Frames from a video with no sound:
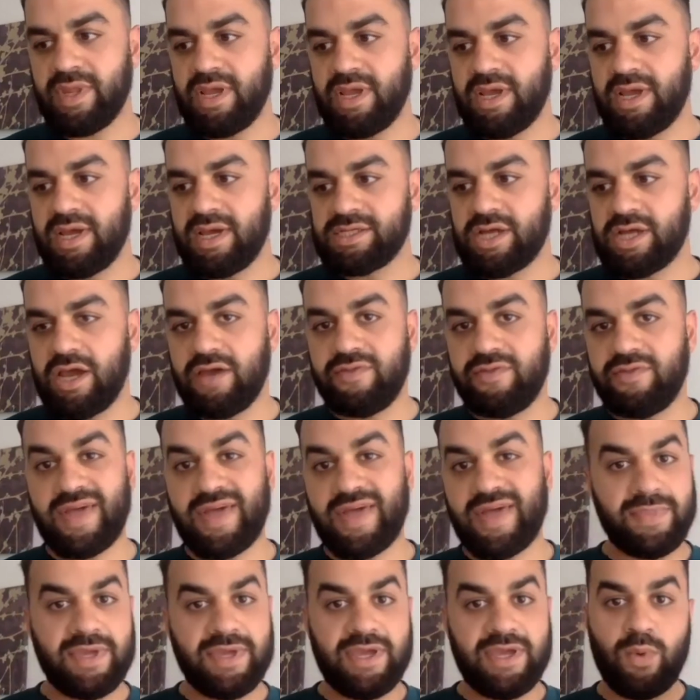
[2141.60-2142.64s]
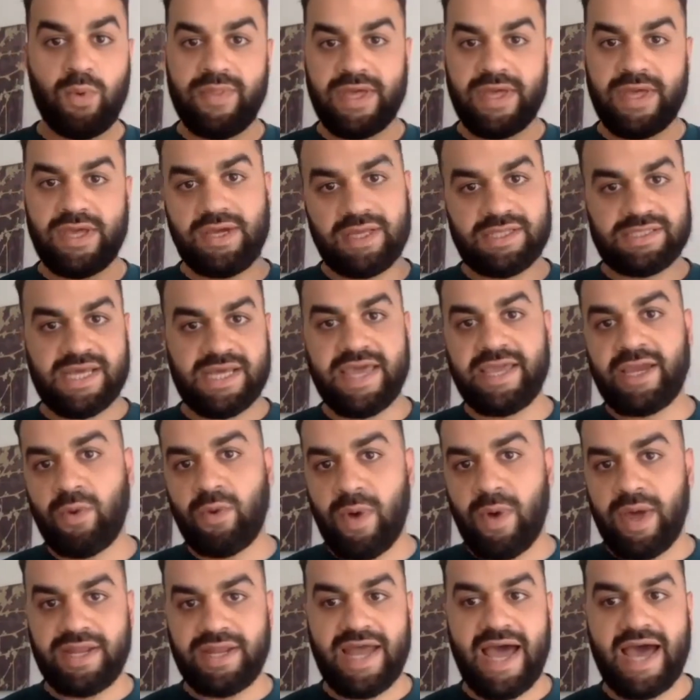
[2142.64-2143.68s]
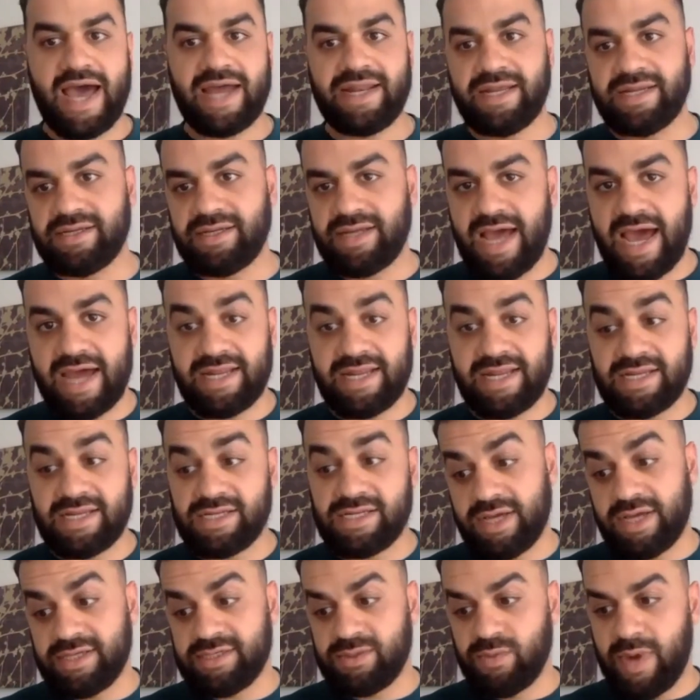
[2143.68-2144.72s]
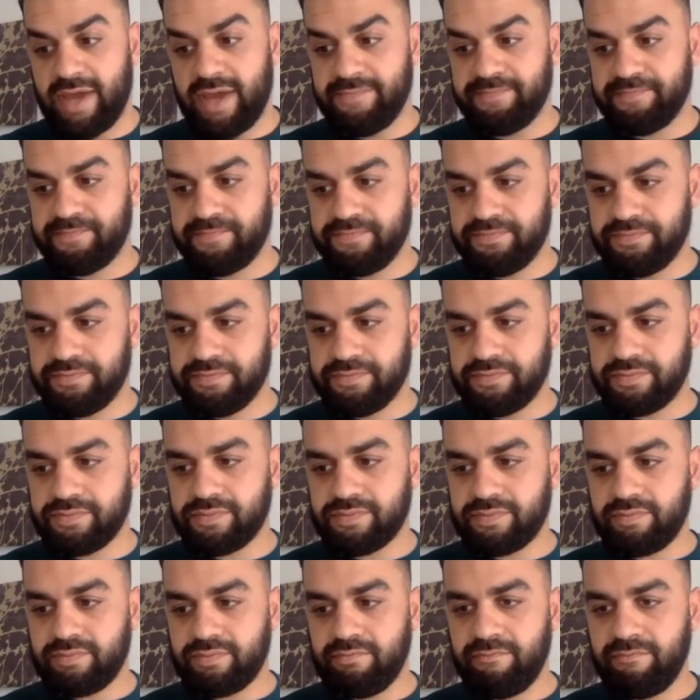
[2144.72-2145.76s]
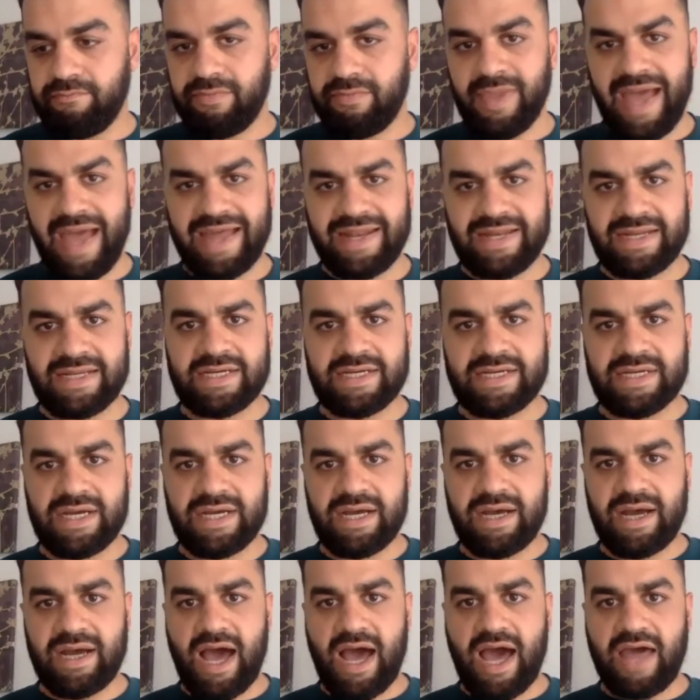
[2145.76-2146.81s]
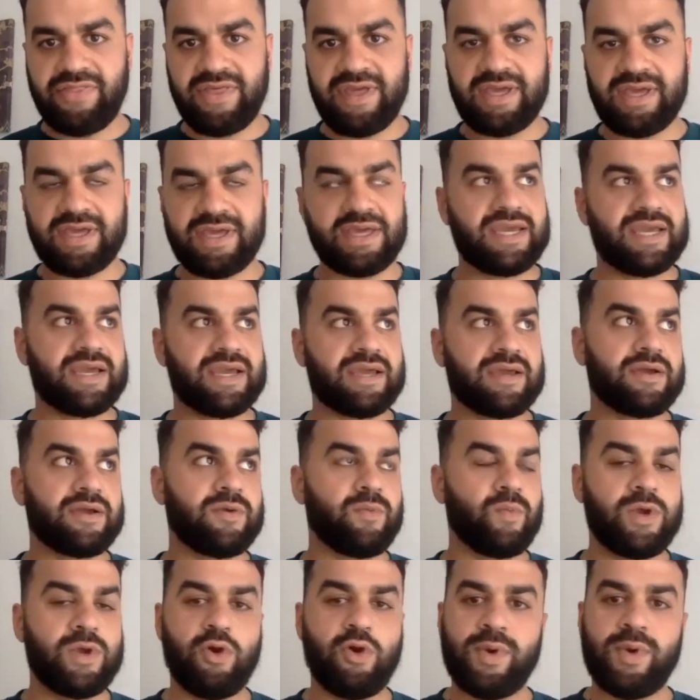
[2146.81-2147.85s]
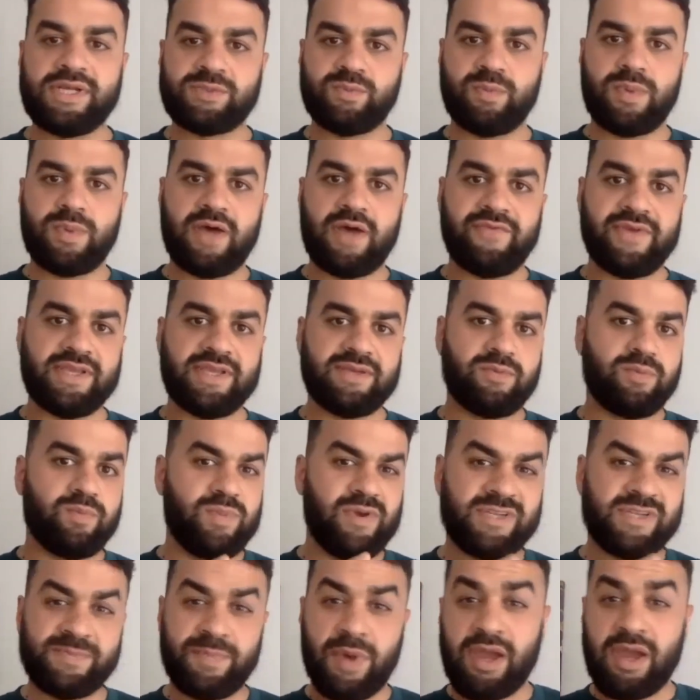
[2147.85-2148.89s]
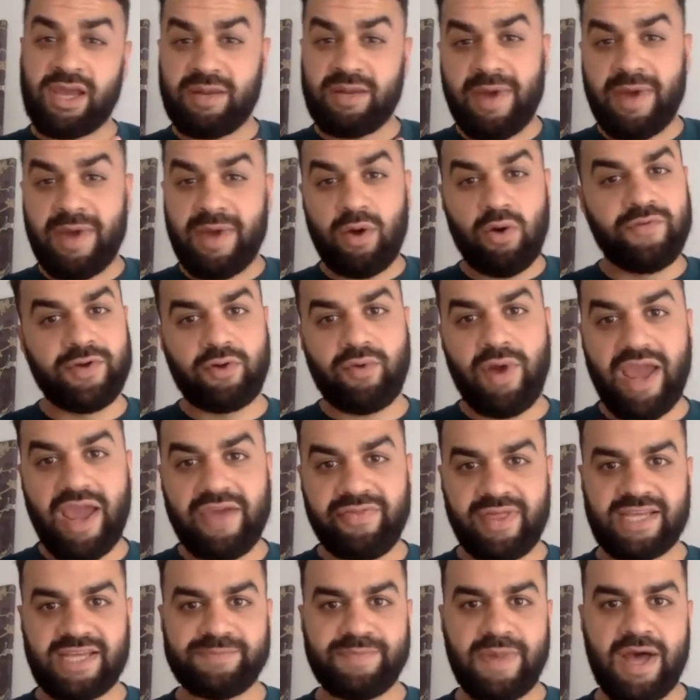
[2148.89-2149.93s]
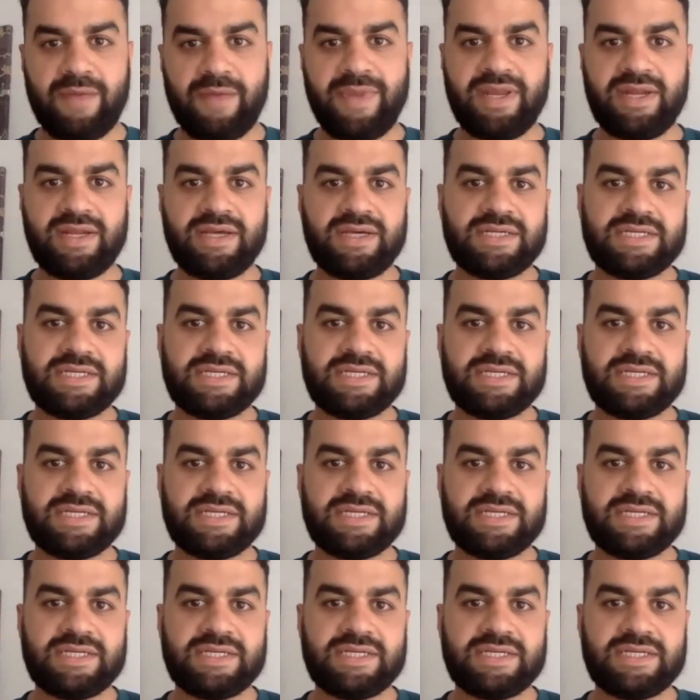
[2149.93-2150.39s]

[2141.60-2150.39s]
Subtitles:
So that could be one that you can take away and add in straight away. And I think we've spoken about all the great things, but I mean,